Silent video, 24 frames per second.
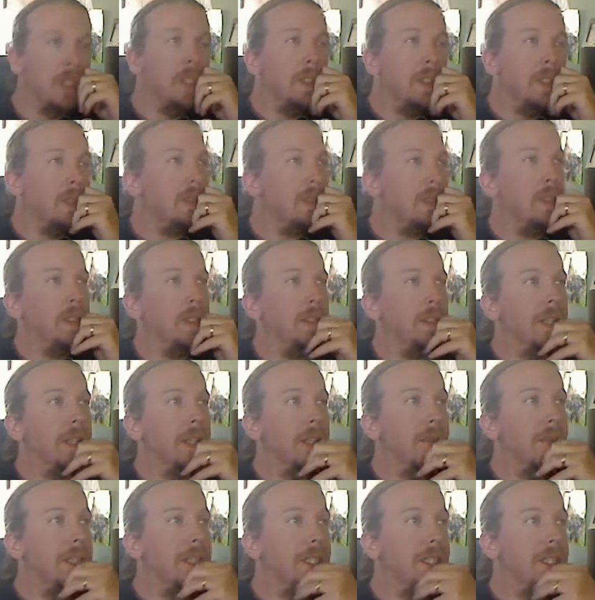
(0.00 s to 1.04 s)
So
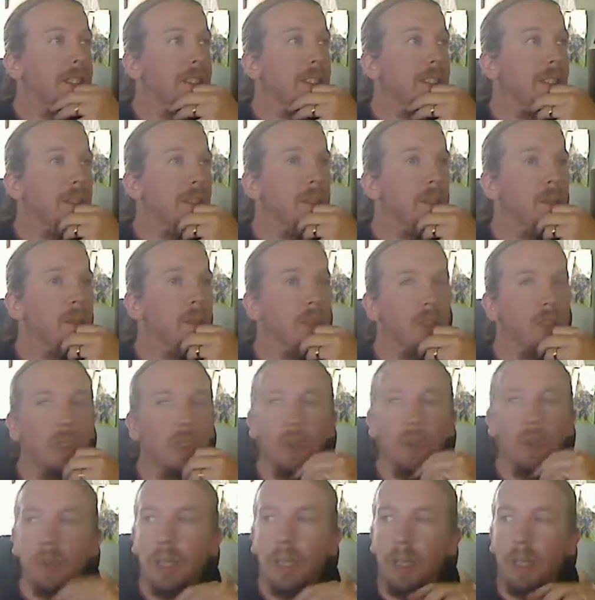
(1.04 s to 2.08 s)
that'll be good too. I'm just
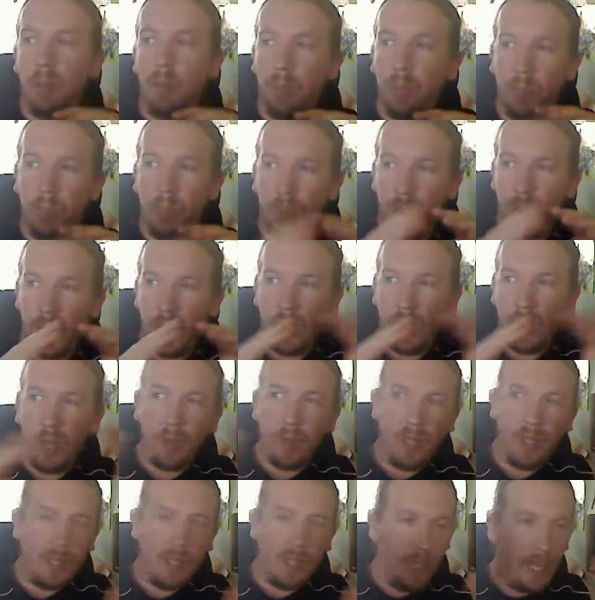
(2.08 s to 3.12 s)
going to like bring it, I'm
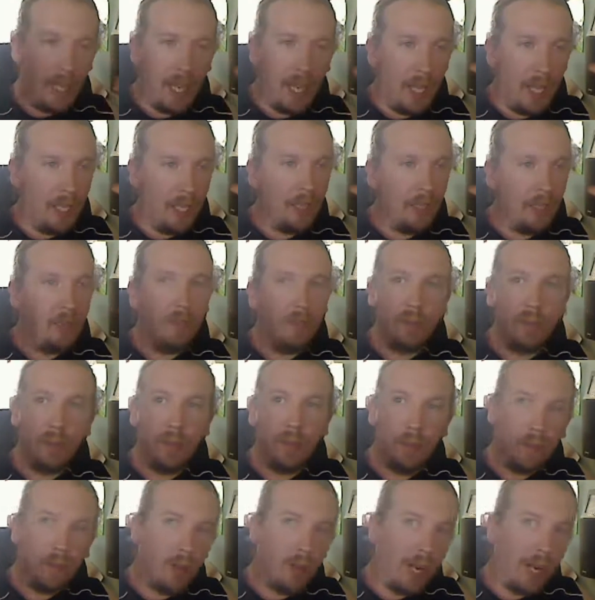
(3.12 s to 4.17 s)
going to like hang it
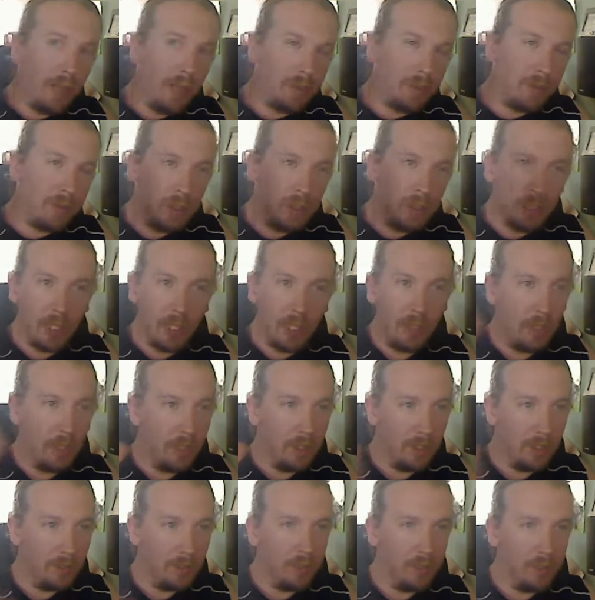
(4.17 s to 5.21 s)
from the rafters out
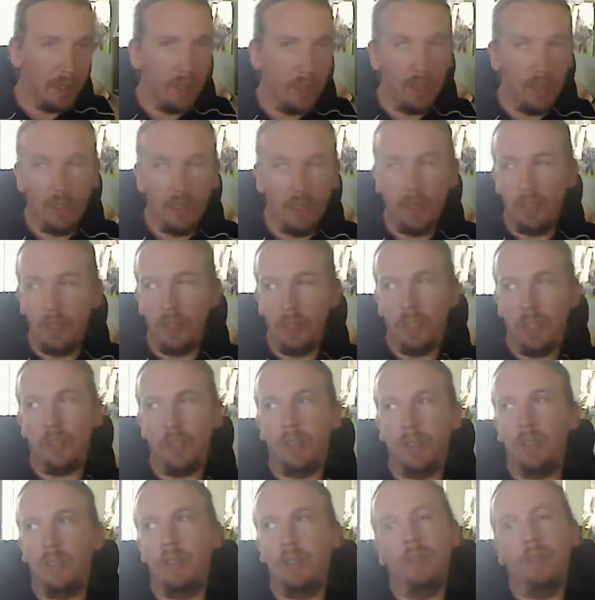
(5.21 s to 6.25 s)
here in front.
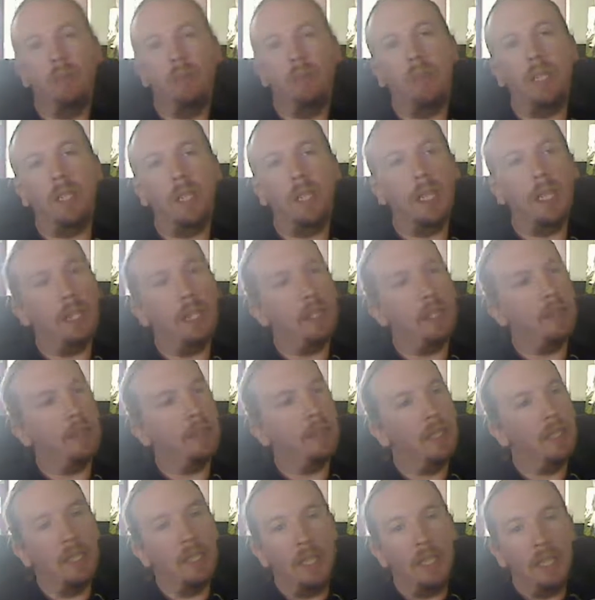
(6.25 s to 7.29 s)
Just be like,
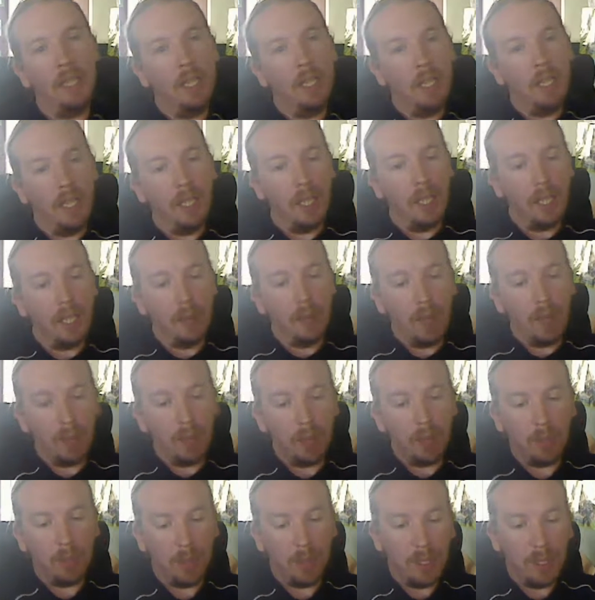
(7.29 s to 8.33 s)
I got my
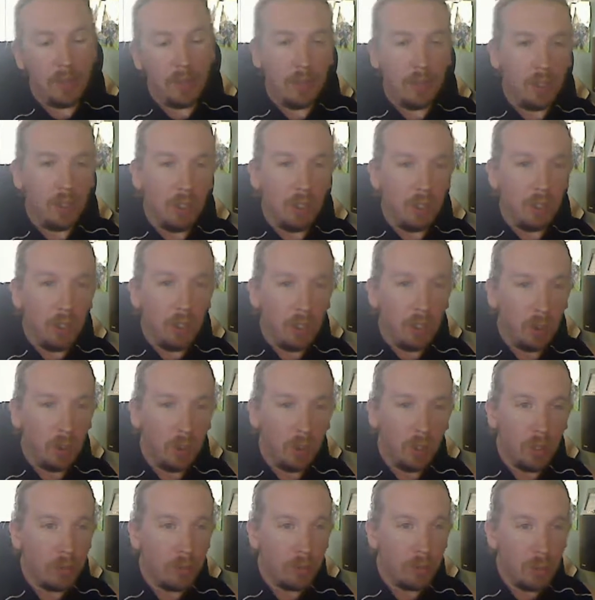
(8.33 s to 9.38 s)
permit. You can call
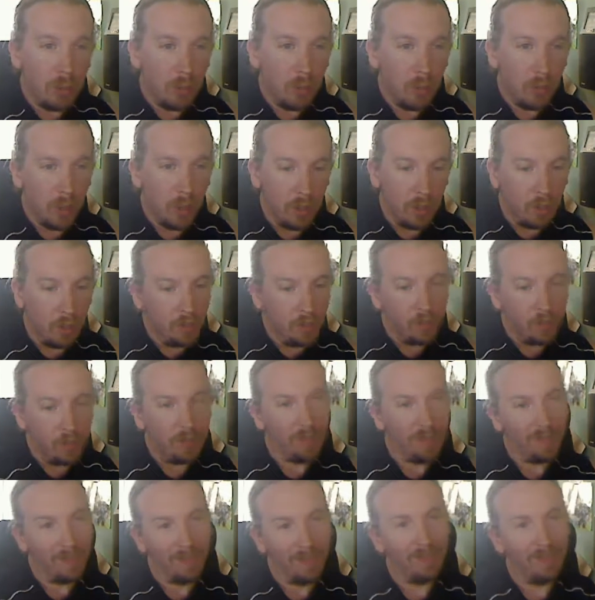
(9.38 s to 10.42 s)
whoever you want.
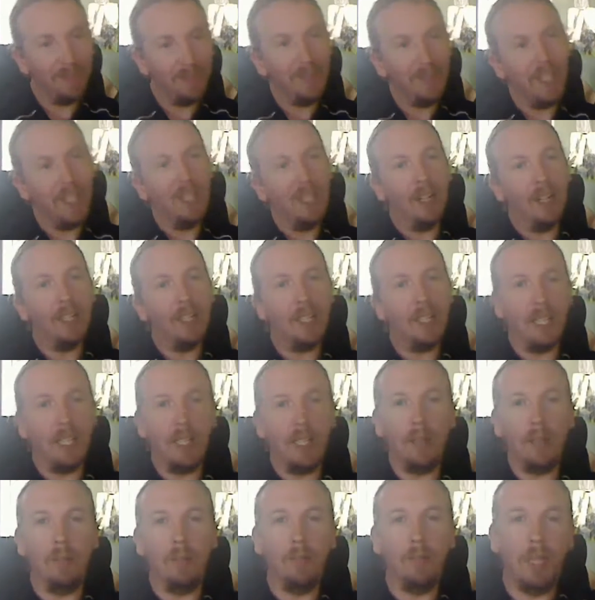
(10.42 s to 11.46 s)
I like
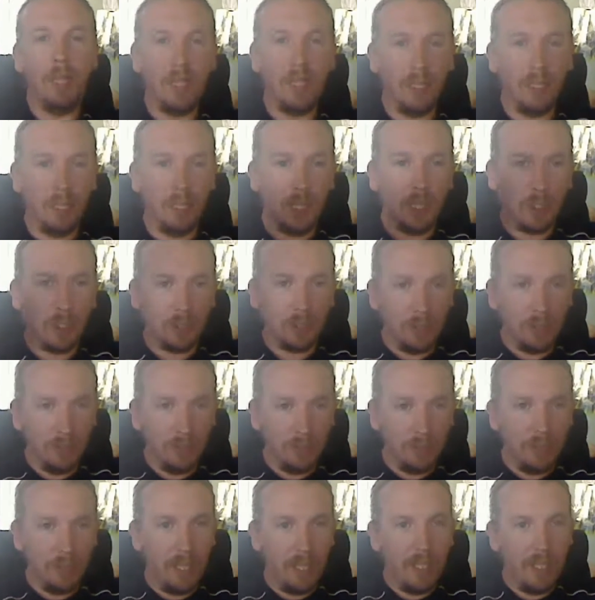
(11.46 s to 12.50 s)
get a big
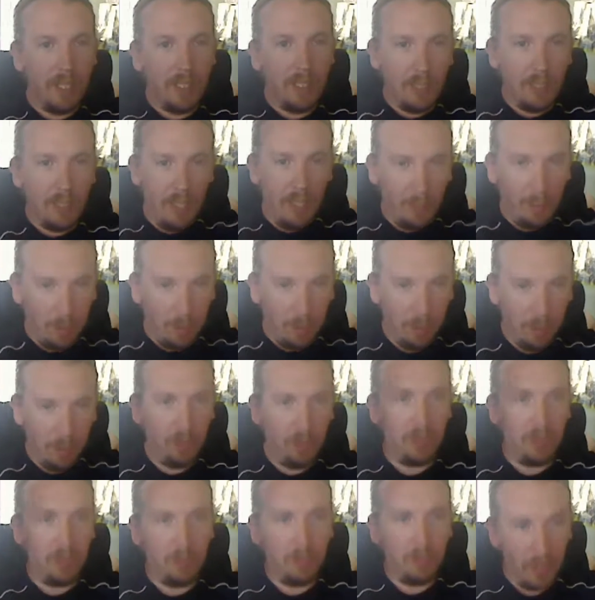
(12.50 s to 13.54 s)
industrial fan to like blow
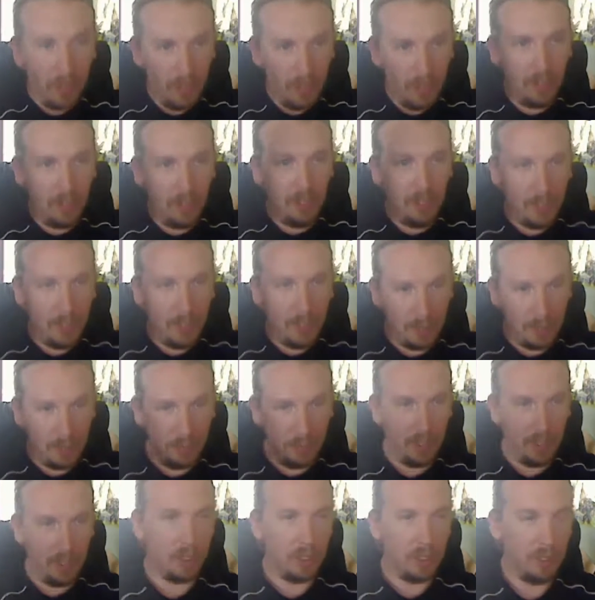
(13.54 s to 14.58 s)
the smell in his
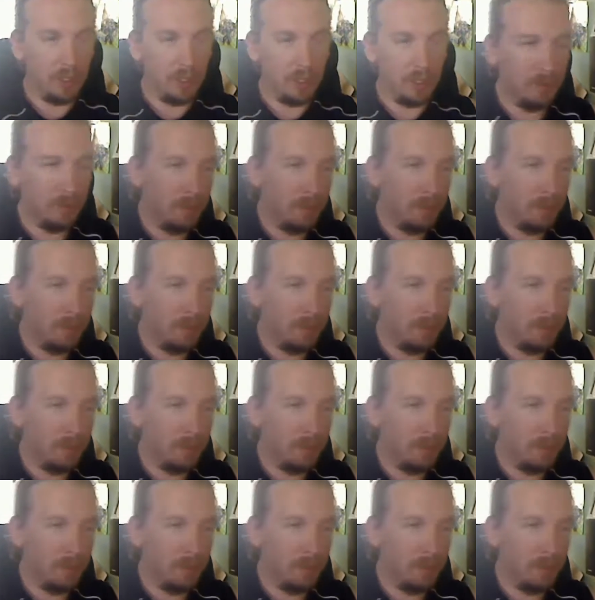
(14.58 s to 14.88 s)
direction.